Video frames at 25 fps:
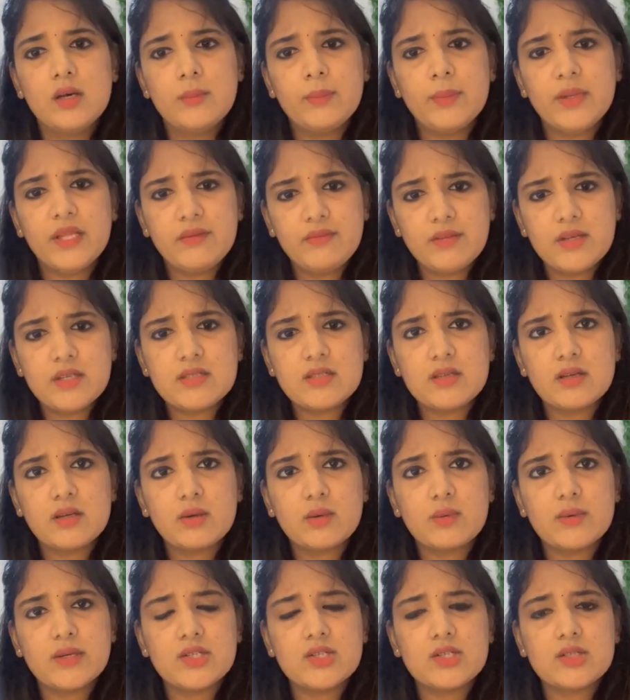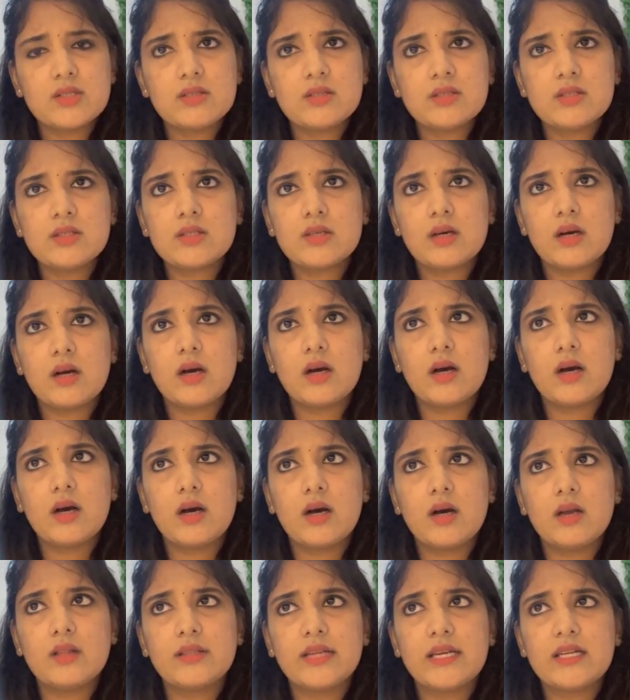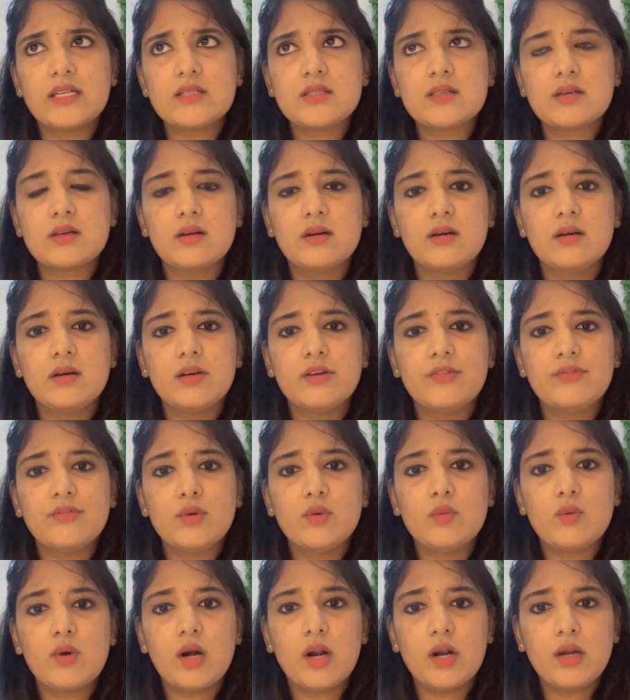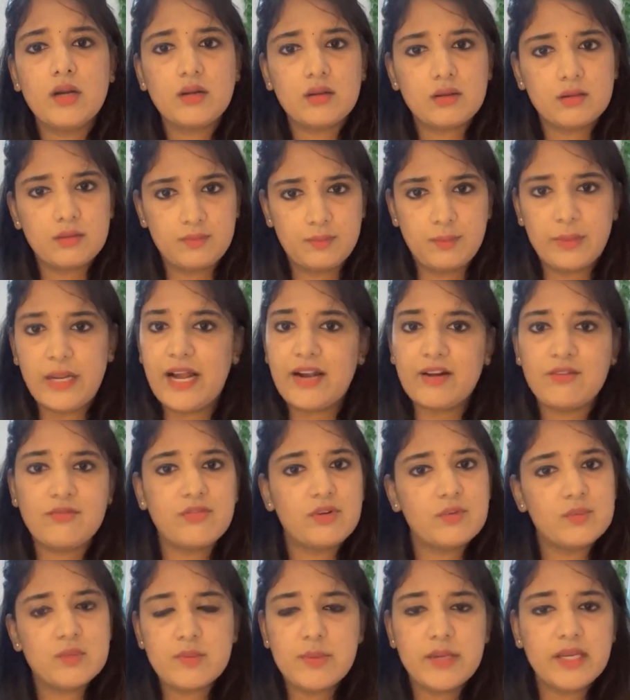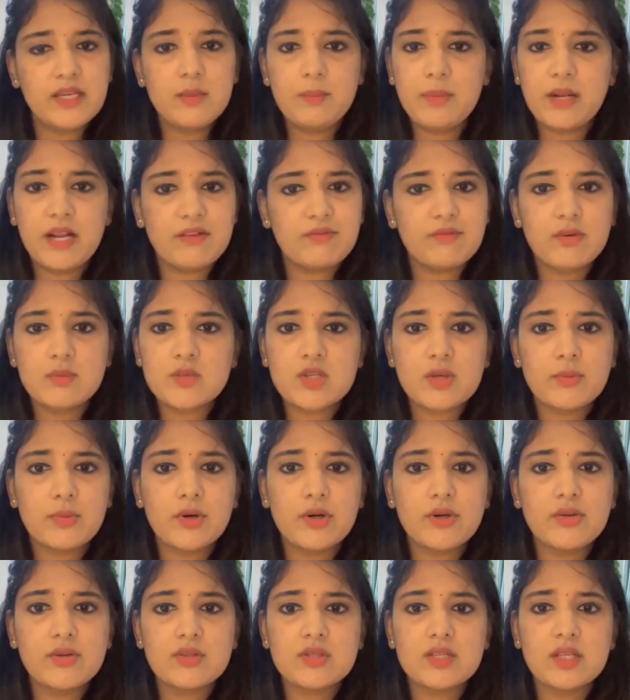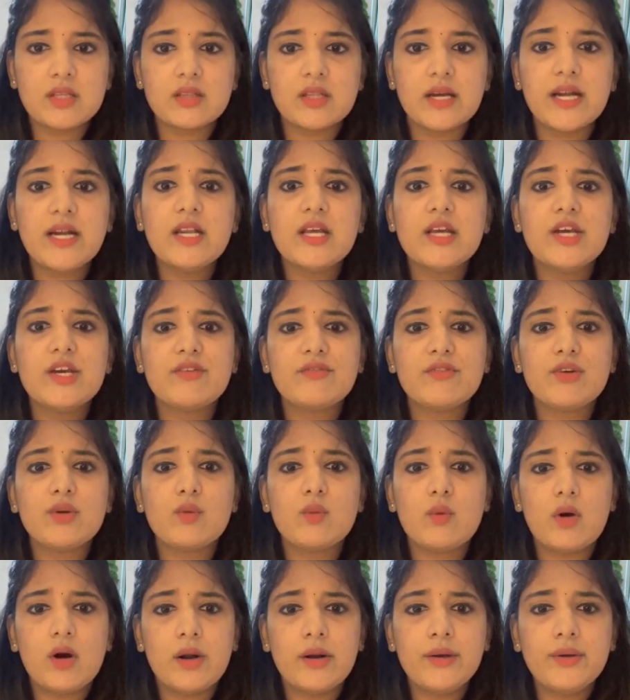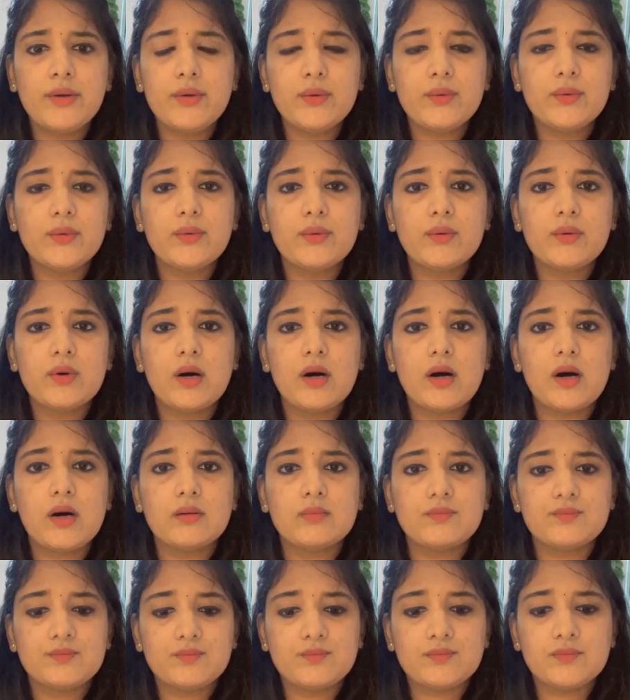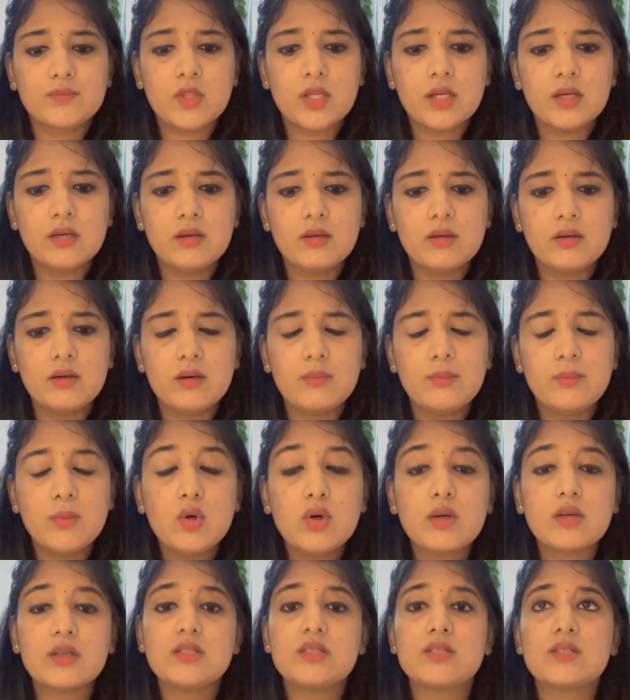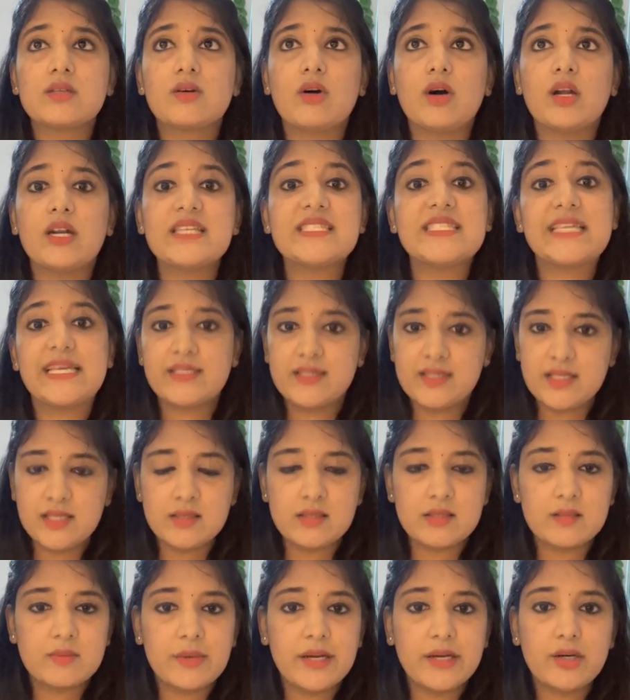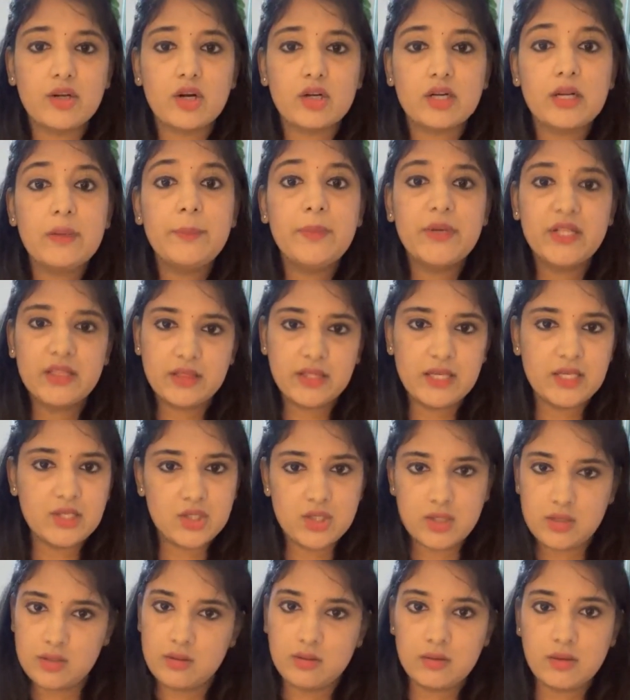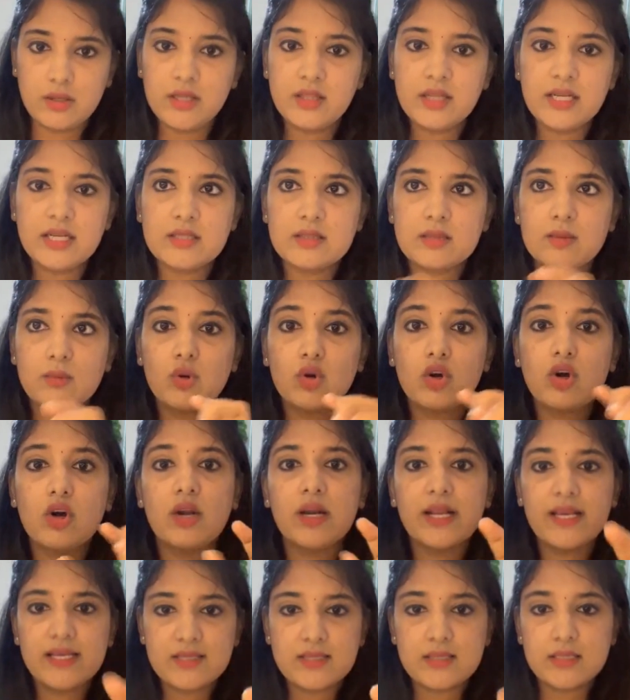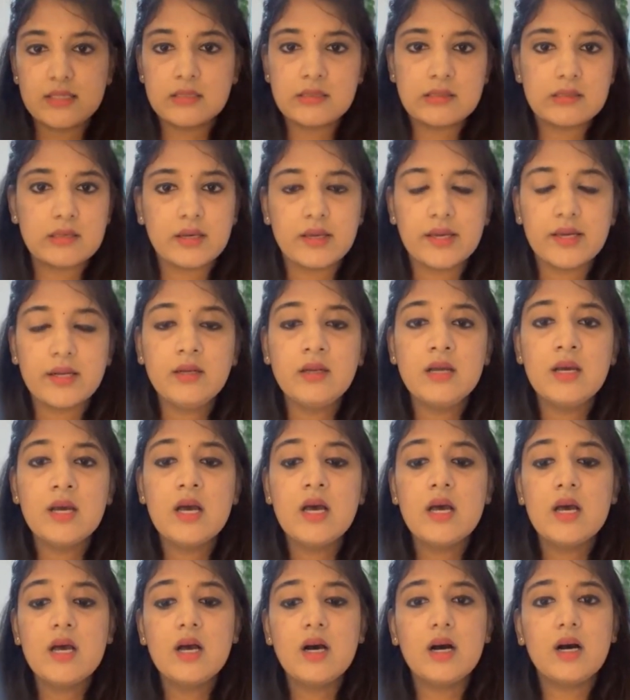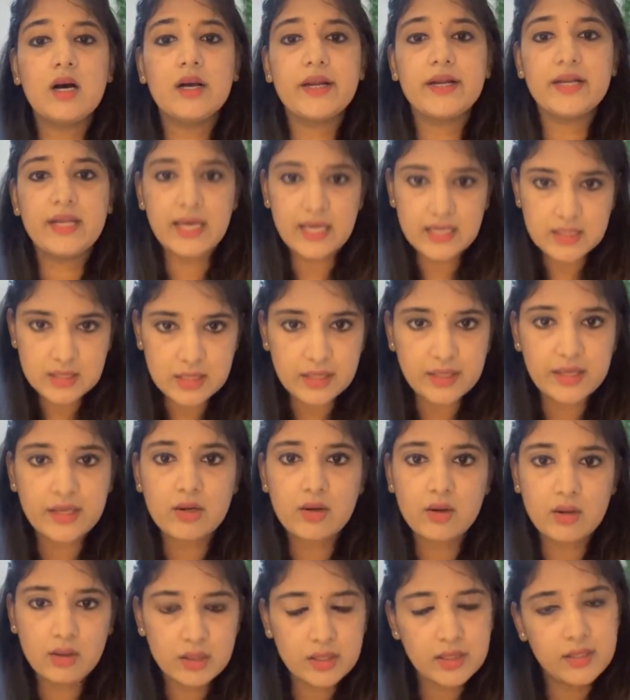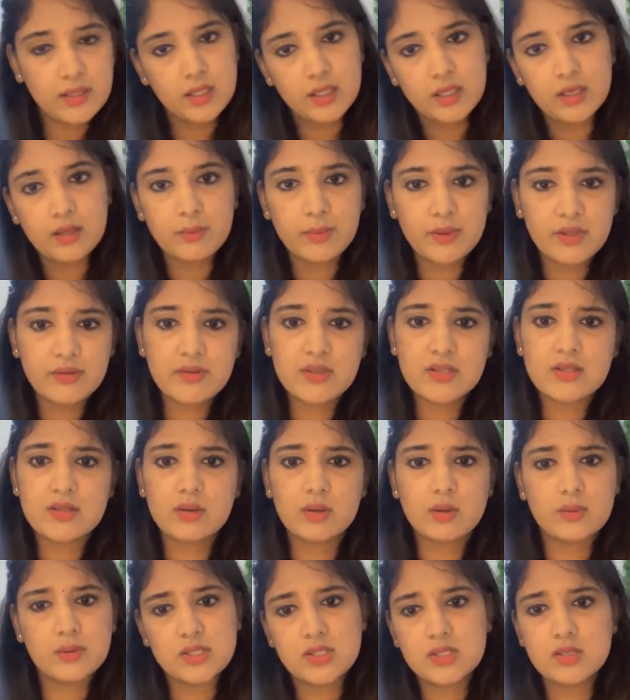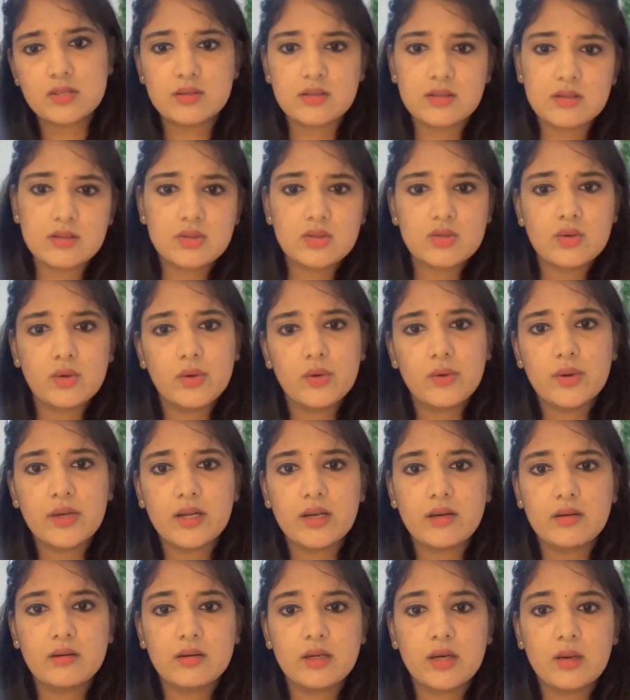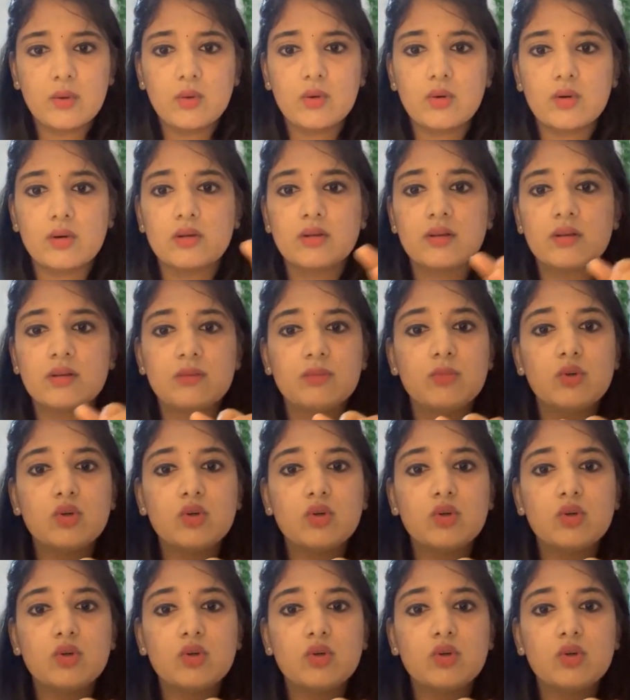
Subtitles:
previous year questions? There is if you want platforms, many platforms are producing that. If you want to a book, it's called as Essence by Dr. Pritesh. Okay, there is a book called Essence again. It has again all the previous year questions, so you can download. The